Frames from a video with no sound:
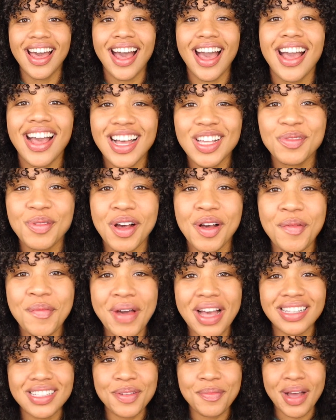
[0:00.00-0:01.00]
guys, welcome
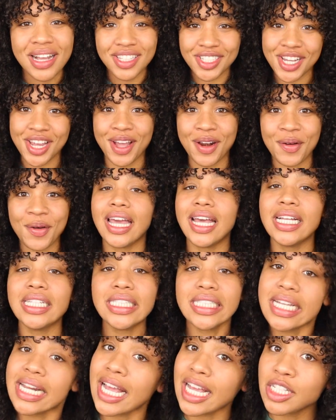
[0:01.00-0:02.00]
back to my channel. In
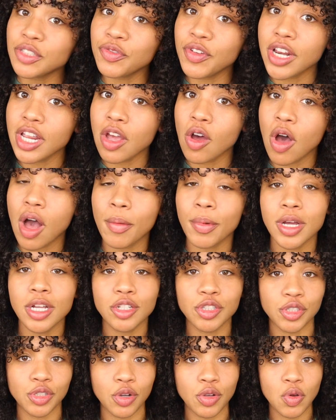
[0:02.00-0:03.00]
today's video, I'm
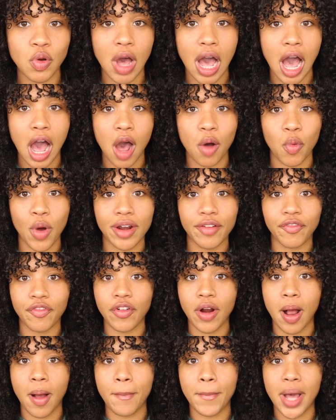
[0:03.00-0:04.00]
gonna show you how I went
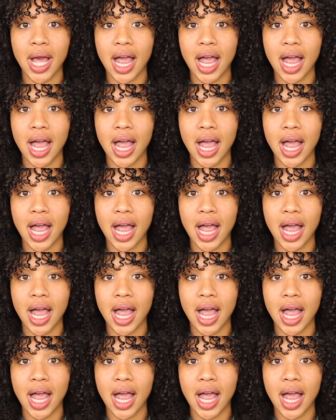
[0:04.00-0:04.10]
from